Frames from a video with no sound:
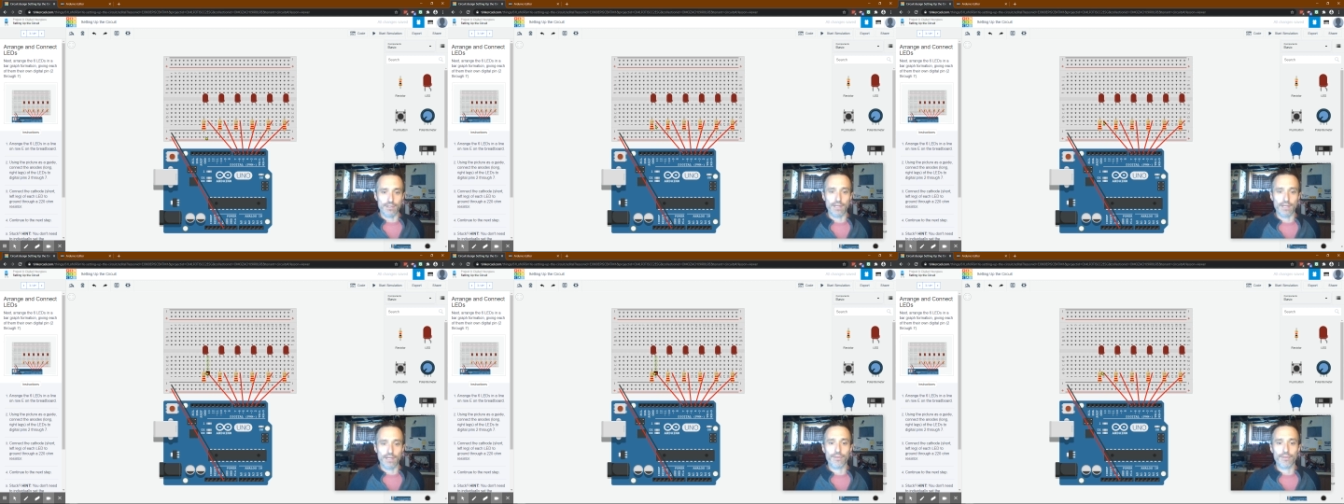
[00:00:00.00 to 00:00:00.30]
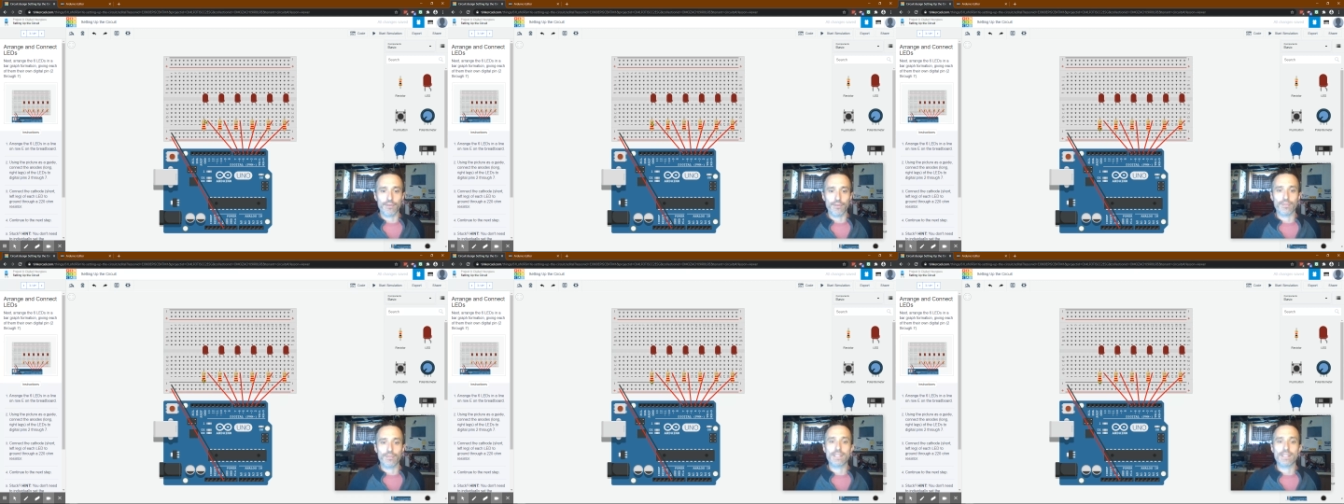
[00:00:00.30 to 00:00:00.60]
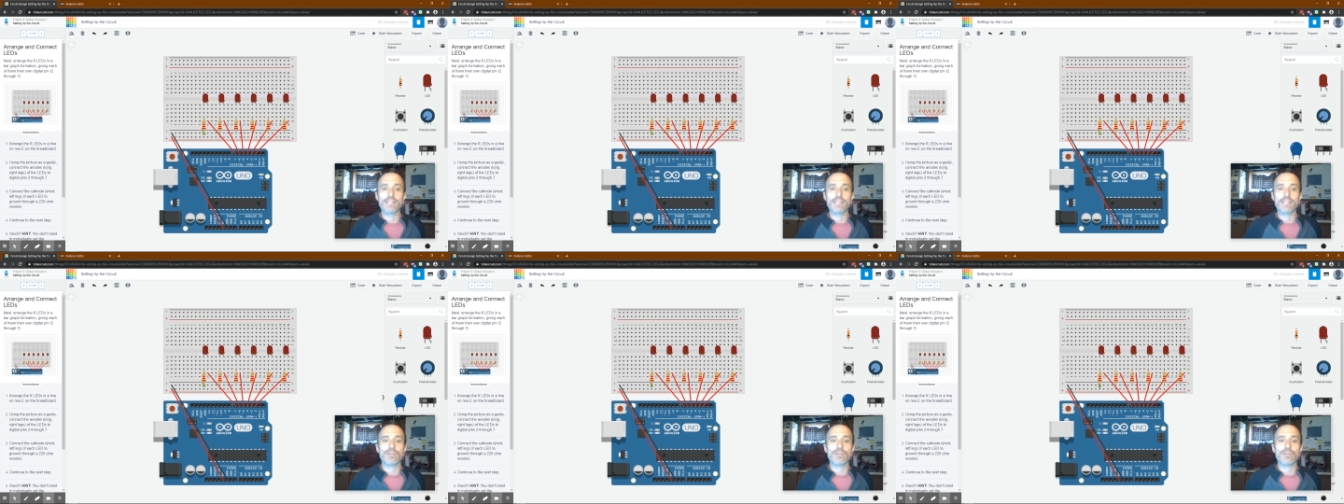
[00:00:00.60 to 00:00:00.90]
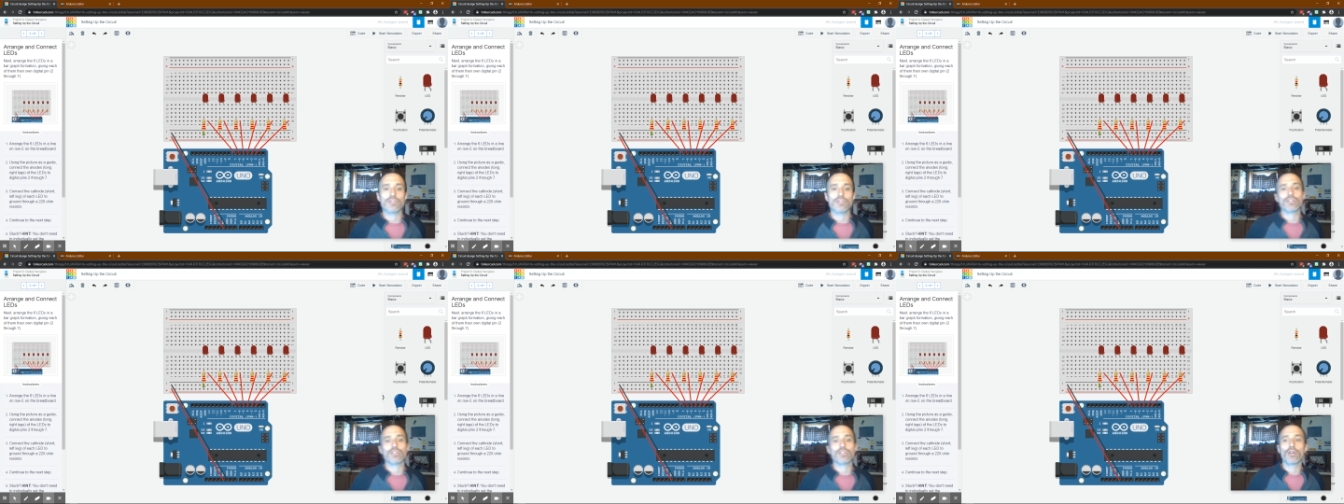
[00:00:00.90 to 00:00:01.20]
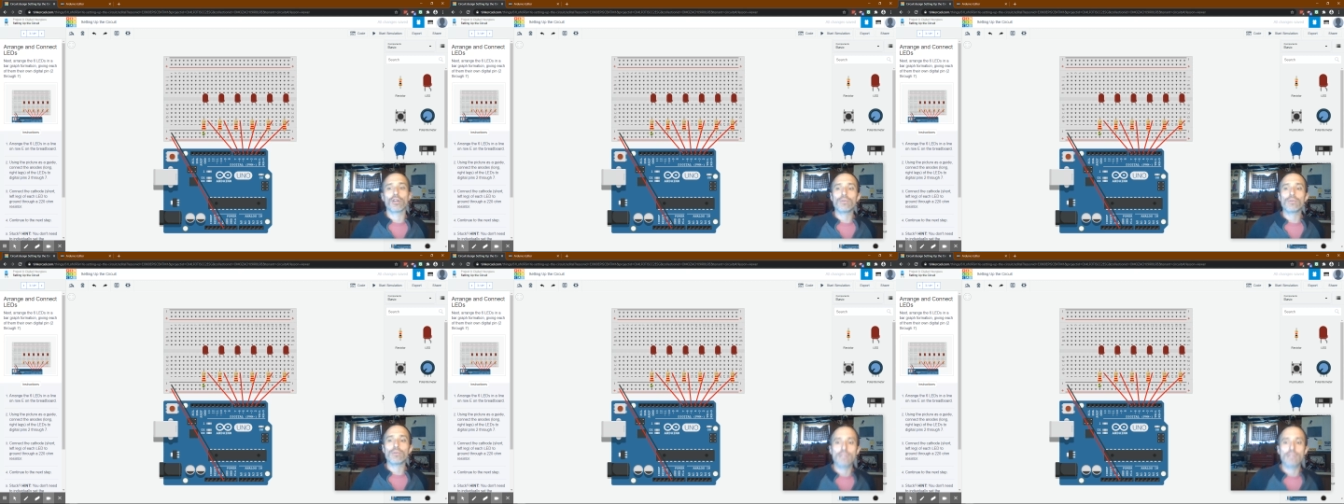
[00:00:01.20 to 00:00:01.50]
Now the resistor
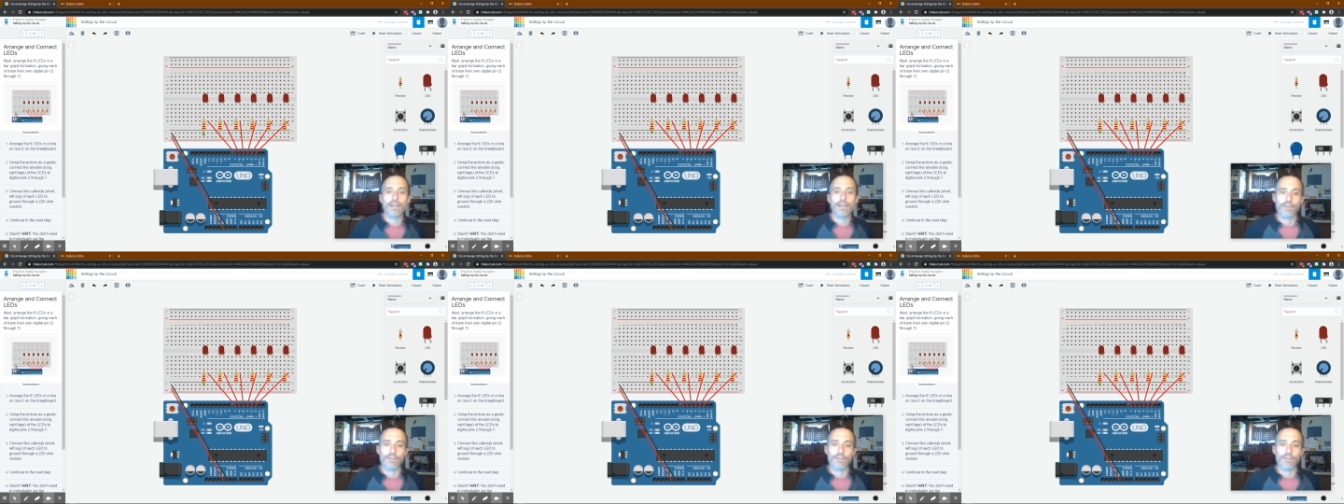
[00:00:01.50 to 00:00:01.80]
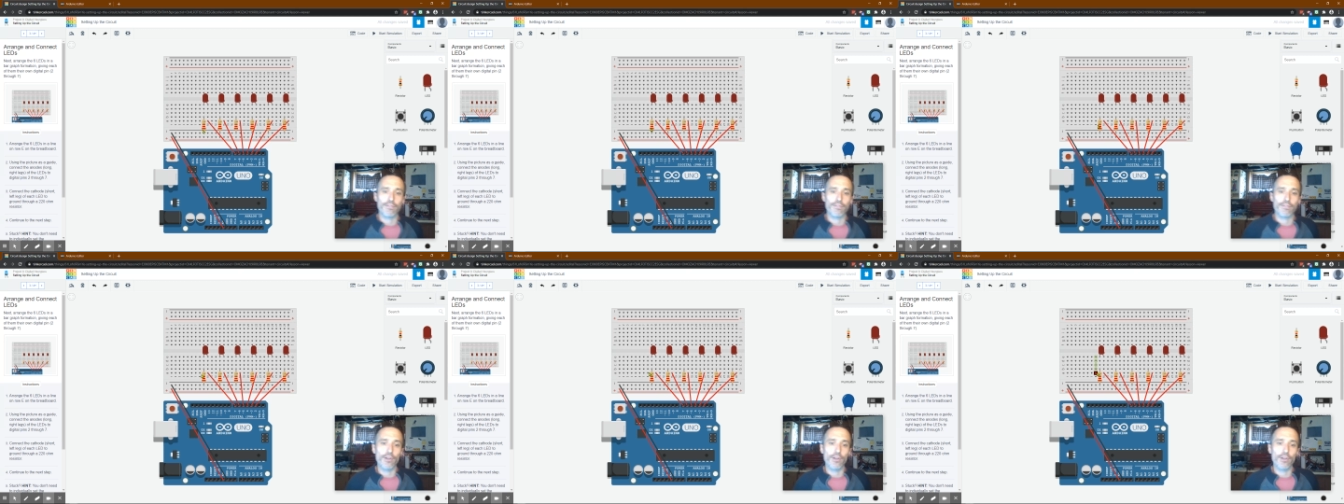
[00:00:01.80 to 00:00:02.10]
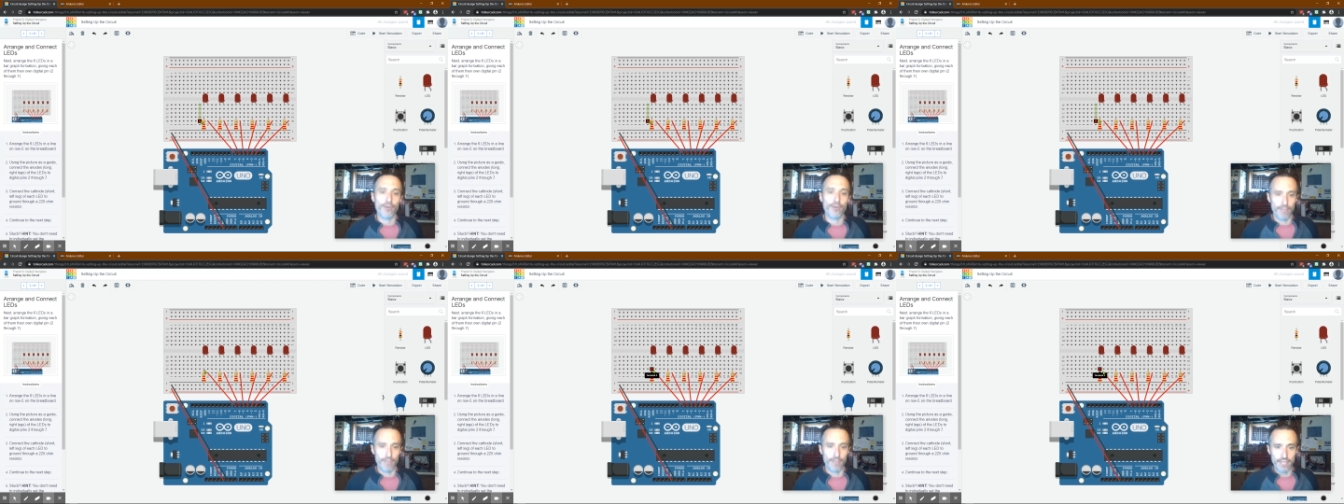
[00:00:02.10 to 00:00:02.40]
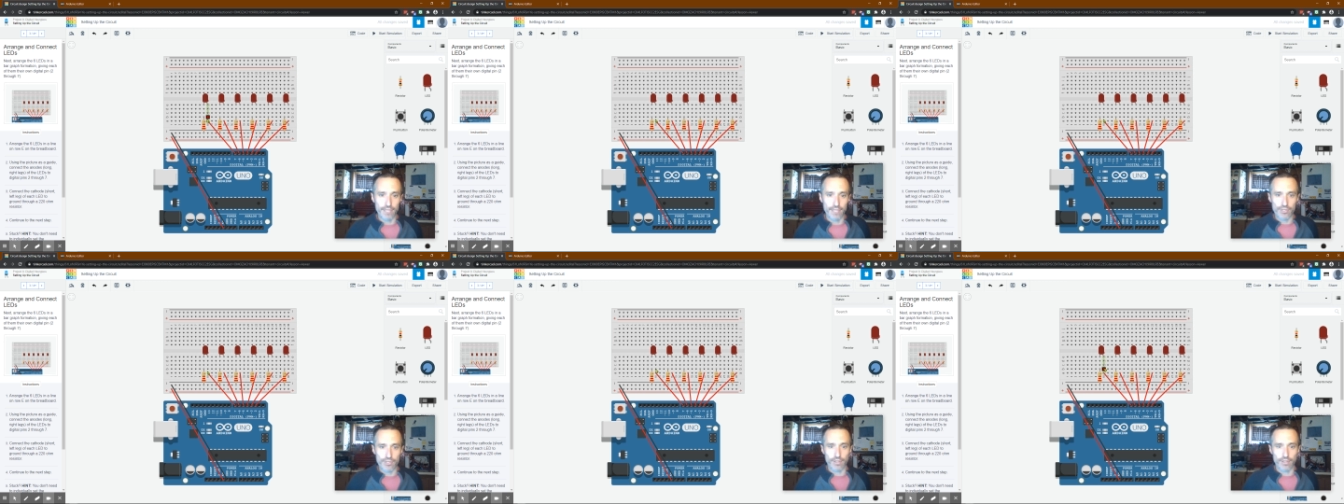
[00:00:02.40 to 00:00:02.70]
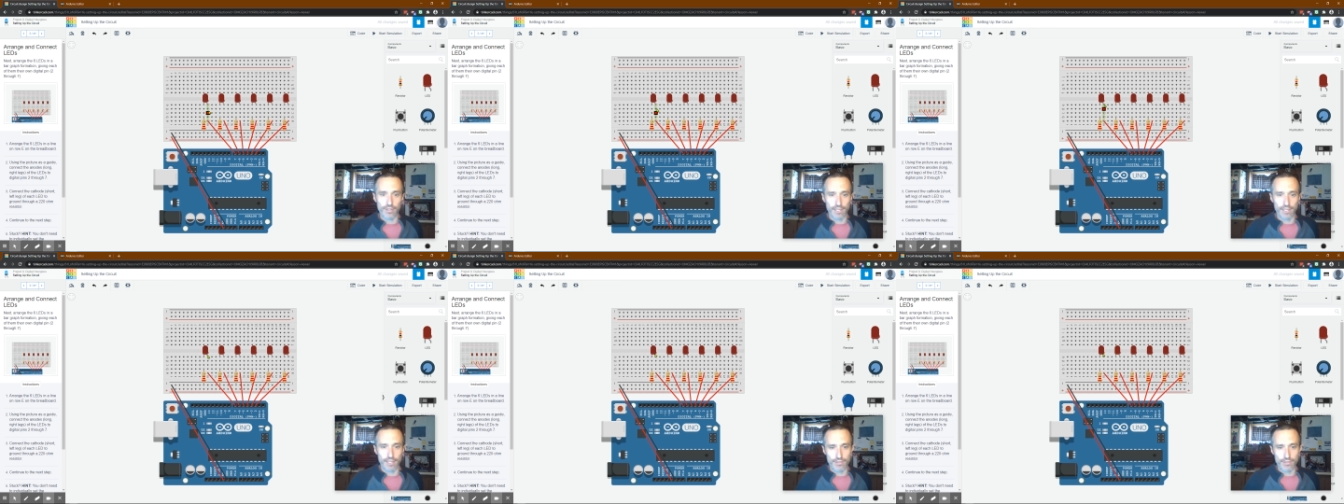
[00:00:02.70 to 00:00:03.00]
slows down the flow to make sure
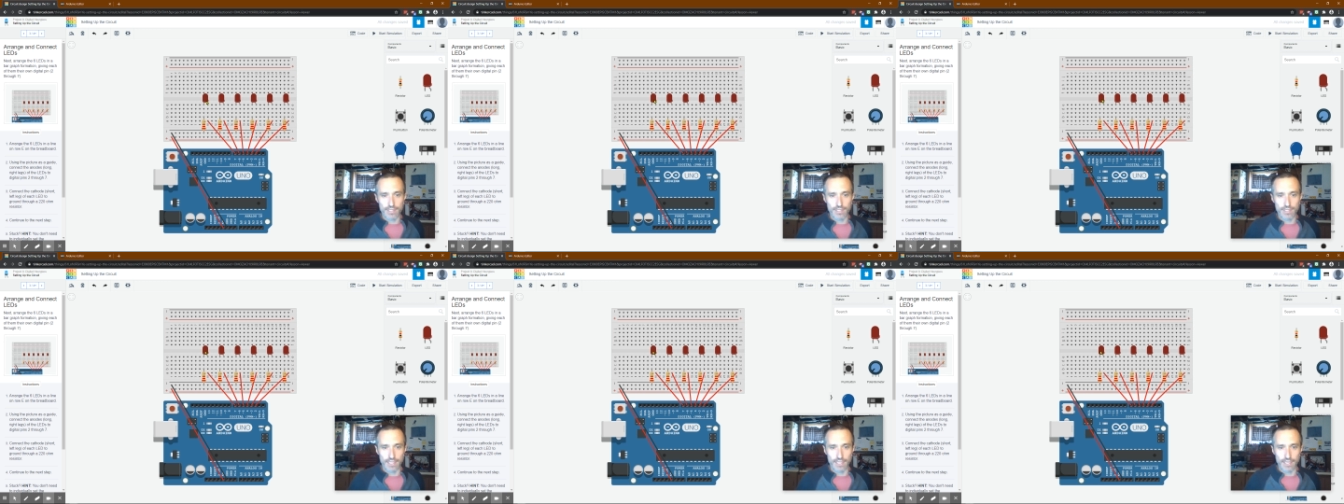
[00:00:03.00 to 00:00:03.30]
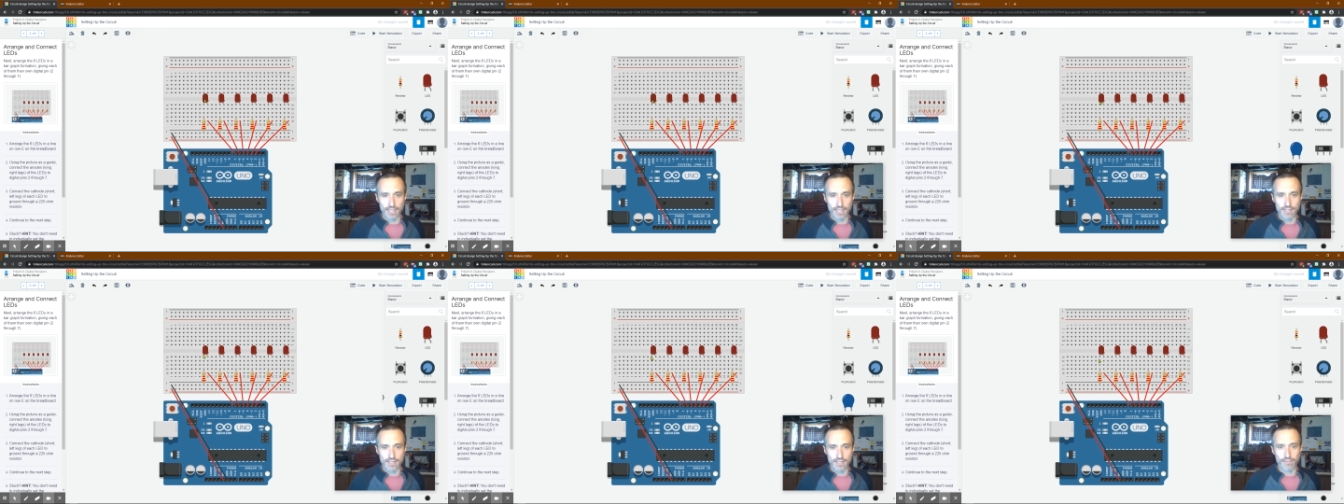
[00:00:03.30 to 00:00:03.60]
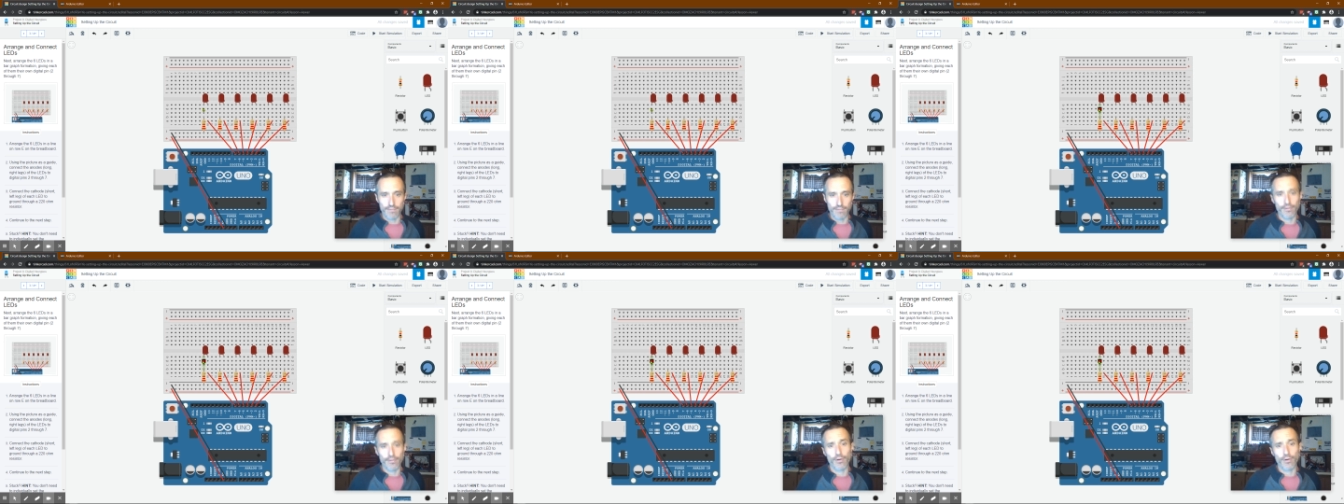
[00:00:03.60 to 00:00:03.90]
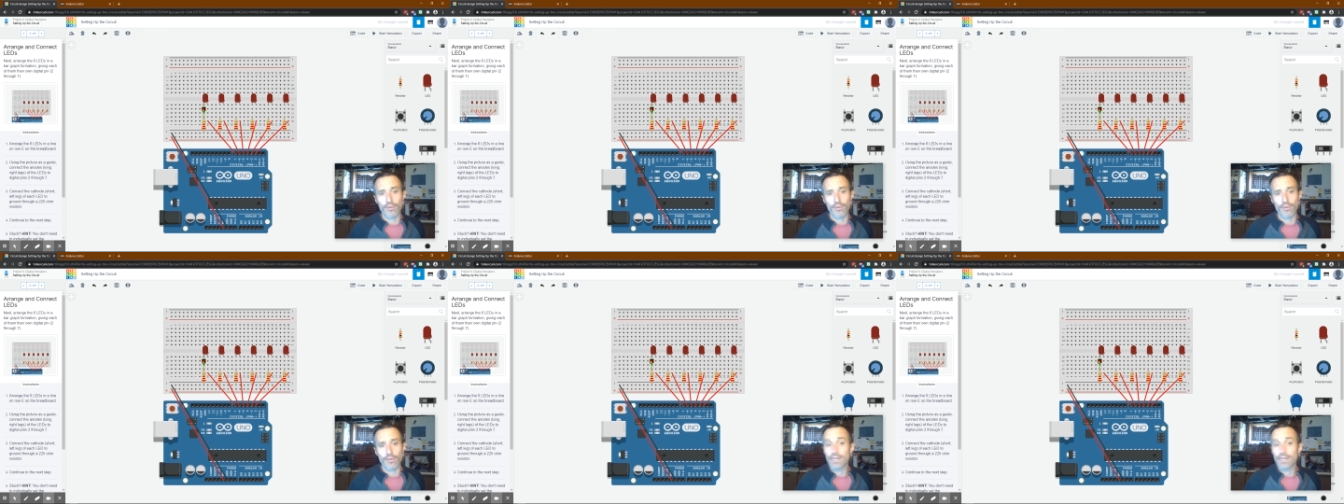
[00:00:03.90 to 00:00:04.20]
electricity doesn't flow,